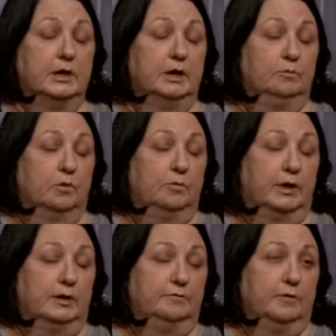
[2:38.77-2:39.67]
and we're
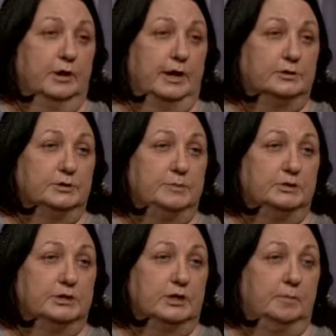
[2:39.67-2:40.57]
waiting for
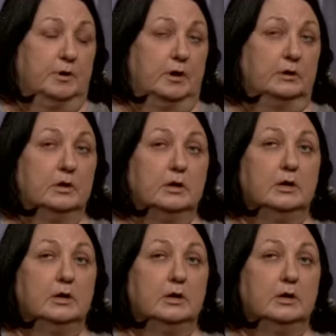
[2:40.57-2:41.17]
announcements to come on,